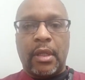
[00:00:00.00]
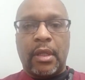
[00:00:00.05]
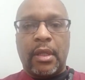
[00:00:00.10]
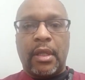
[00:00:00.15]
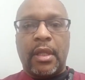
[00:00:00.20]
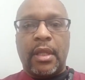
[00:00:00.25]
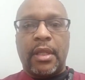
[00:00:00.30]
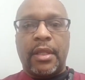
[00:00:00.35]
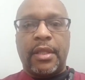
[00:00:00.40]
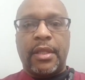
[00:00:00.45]

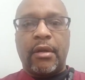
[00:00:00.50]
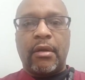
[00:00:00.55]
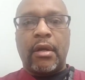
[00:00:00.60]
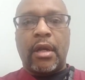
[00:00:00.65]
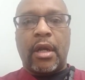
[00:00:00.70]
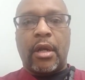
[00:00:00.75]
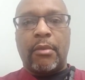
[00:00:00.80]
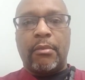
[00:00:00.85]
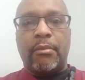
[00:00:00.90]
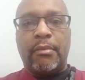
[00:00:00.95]
There are
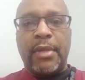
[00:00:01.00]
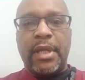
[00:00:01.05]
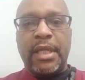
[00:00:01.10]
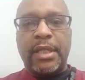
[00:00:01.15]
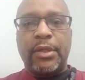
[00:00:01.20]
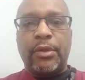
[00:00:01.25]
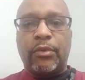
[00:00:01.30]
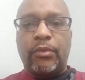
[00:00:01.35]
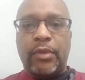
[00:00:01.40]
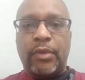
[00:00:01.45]
many
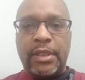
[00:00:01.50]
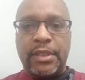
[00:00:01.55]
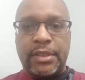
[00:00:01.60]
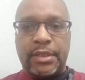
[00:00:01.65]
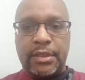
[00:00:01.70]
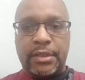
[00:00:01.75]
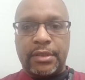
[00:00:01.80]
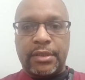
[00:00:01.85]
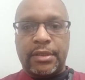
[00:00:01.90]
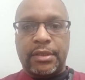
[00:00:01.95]

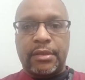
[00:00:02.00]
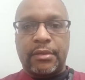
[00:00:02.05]
reasons